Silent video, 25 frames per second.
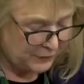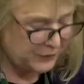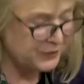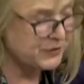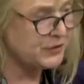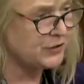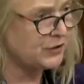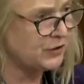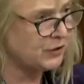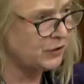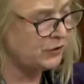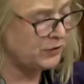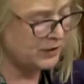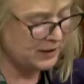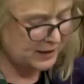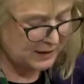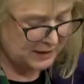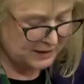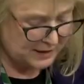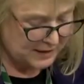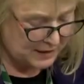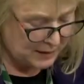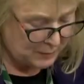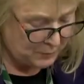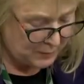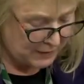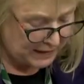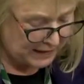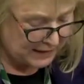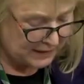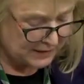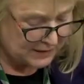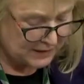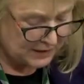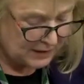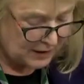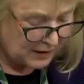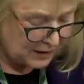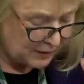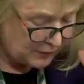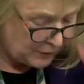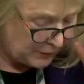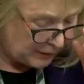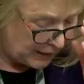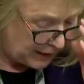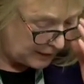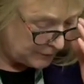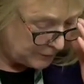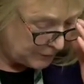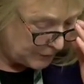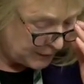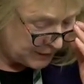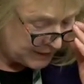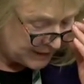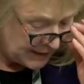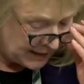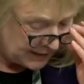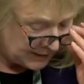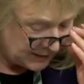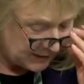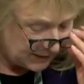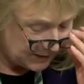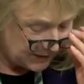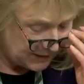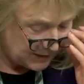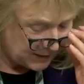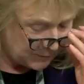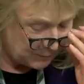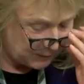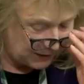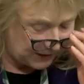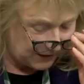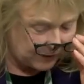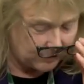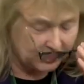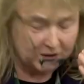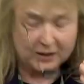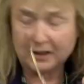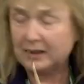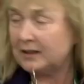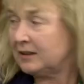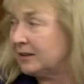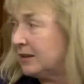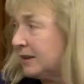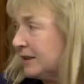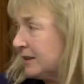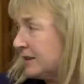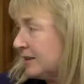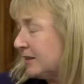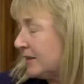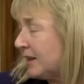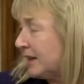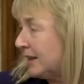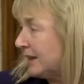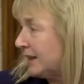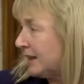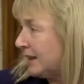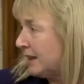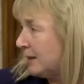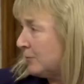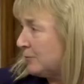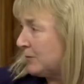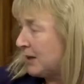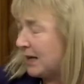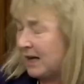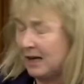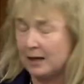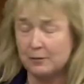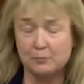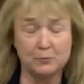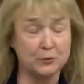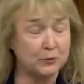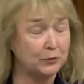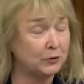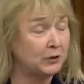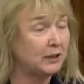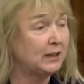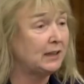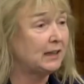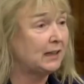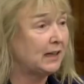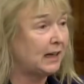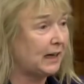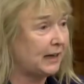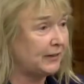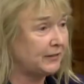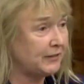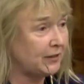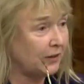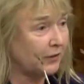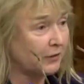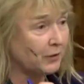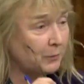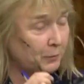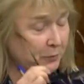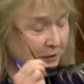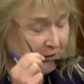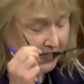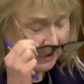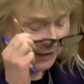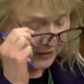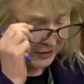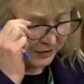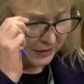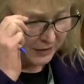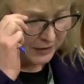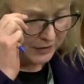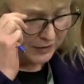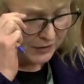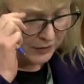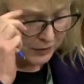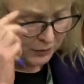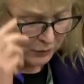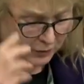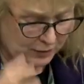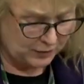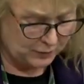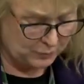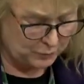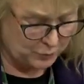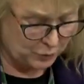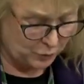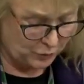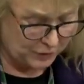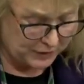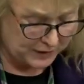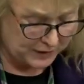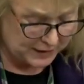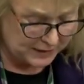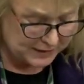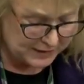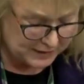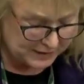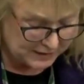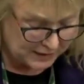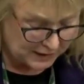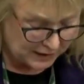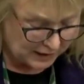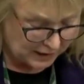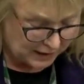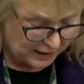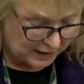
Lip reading: for securing this debate and for his excellent speech. And I'd like to thank Kim Campbell and the other petitioners who have brought this